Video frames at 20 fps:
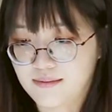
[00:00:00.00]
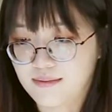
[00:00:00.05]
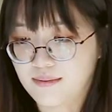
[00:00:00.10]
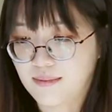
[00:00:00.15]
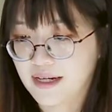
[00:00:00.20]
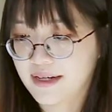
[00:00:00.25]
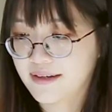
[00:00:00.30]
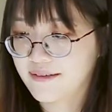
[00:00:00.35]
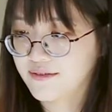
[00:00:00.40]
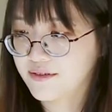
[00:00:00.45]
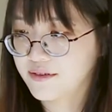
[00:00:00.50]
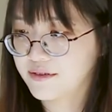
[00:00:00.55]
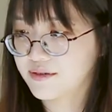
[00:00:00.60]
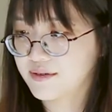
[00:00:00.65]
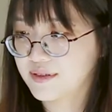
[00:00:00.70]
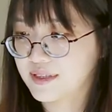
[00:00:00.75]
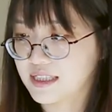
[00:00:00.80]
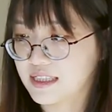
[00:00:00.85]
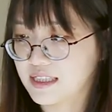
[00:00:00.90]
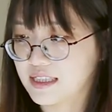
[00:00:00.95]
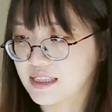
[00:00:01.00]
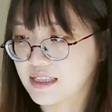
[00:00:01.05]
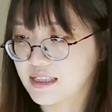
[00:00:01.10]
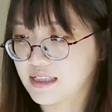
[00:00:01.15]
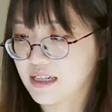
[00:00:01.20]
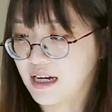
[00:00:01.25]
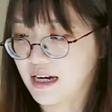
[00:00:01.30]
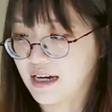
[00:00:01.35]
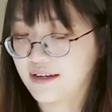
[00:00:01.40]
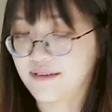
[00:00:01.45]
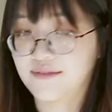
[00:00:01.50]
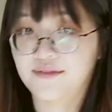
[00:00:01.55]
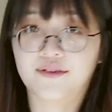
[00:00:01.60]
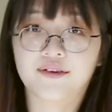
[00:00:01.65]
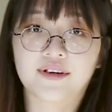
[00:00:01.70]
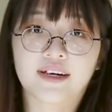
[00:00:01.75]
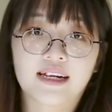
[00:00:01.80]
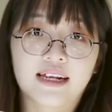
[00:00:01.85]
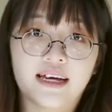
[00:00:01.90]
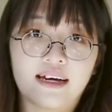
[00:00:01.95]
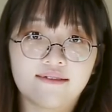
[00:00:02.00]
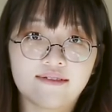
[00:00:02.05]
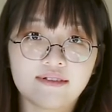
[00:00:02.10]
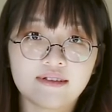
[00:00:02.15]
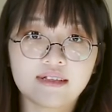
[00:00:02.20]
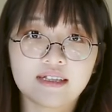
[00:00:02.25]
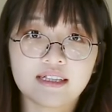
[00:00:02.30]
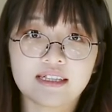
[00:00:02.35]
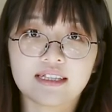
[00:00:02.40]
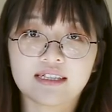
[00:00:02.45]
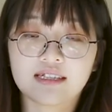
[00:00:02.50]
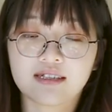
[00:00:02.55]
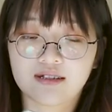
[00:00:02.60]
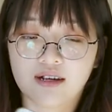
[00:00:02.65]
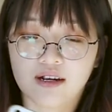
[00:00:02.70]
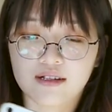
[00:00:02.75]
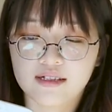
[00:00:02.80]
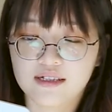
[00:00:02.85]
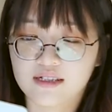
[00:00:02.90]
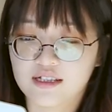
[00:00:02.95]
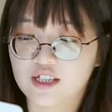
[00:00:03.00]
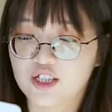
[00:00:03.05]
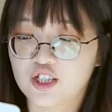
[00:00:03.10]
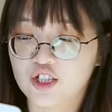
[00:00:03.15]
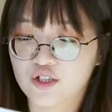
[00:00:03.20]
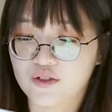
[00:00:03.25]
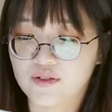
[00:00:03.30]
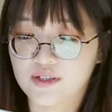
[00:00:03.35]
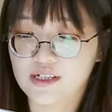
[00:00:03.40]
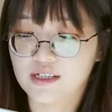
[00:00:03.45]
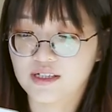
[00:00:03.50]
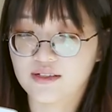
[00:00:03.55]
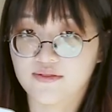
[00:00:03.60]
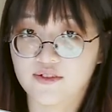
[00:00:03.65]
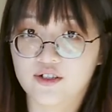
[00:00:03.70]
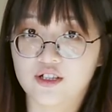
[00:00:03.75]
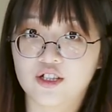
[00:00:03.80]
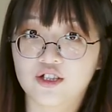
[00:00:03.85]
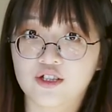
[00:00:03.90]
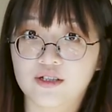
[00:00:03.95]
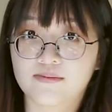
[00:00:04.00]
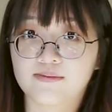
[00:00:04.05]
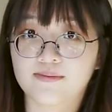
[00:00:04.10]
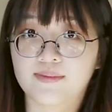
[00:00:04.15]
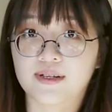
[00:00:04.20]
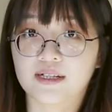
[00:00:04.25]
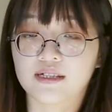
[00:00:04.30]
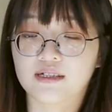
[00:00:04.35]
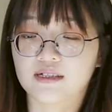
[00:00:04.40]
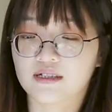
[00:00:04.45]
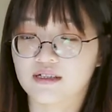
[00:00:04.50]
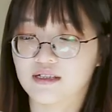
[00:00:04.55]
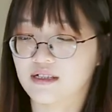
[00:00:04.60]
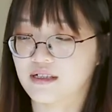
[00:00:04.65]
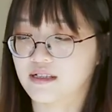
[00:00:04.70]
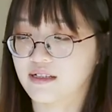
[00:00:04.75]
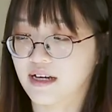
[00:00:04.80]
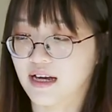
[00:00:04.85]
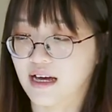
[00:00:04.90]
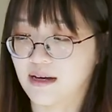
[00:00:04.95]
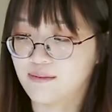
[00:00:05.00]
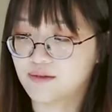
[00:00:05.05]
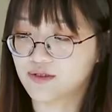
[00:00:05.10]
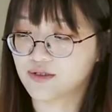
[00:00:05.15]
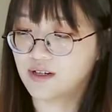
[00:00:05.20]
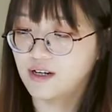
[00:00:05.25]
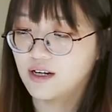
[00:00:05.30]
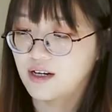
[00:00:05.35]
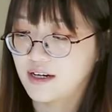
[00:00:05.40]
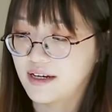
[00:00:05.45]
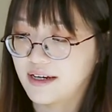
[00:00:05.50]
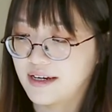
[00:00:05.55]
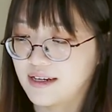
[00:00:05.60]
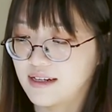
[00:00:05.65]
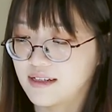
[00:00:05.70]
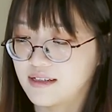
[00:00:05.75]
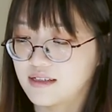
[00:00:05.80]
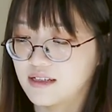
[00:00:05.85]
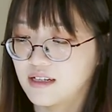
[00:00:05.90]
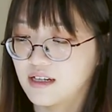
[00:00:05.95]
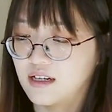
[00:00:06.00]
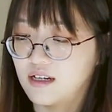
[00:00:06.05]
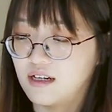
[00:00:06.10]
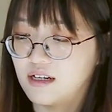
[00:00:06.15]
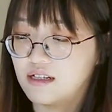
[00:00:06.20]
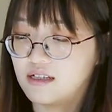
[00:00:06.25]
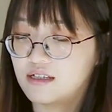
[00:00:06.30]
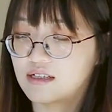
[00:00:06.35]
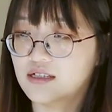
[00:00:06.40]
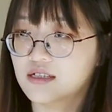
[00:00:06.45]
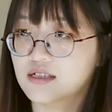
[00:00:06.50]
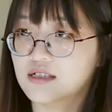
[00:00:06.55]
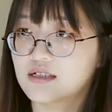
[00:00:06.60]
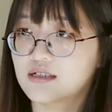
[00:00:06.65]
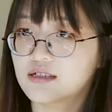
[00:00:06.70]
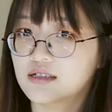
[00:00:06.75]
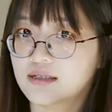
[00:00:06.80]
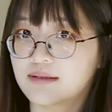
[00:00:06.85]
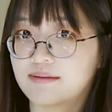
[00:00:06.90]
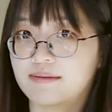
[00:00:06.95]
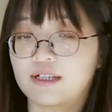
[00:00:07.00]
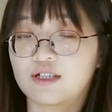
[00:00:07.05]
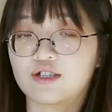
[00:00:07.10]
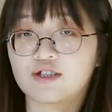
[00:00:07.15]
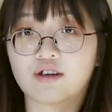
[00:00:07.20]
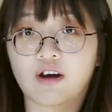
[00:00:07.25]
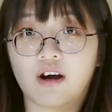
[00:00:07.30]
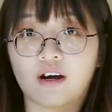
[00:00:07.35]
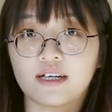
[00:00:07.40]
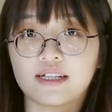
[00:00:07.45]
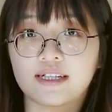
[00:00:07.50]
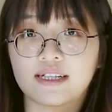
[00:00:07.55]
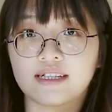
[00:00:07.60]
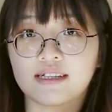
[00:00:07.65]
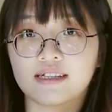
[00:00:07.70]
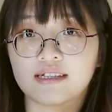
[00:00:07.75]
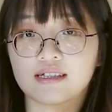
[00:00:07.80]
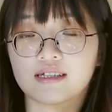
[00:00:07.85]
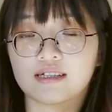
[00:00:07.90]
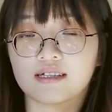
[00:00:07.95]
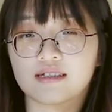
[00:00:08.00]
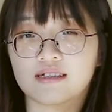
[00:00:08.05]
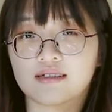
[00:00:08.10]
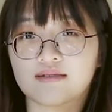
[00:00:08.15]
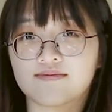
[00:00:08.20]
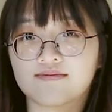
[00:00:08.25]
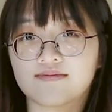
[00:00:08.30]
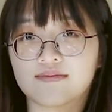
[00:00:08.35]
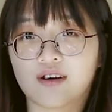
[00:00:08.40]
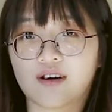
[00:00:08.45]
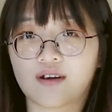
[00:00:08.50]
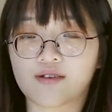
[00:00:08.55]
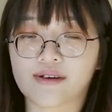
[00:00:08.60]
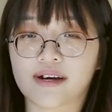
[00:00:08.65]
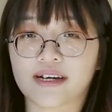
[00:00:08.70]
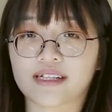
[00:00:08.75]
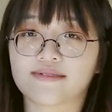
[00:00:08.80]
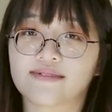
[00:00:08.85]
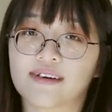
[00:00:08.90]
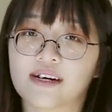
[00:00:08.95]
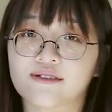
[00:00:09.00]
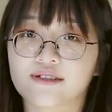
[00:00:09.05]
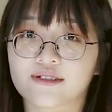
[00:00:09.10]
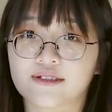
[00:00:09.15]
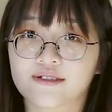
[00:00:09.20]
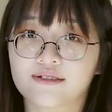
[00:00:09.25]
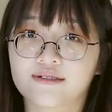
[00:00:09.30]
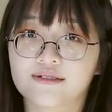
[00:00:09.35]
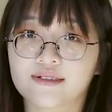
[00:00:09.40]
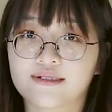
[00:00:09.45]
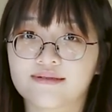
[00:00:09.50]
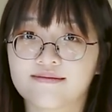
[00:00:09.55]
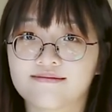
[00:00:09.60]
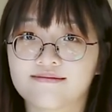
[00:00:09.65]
my phone is iPhone 11 it's not the newest version but the camera and the image quality is already very good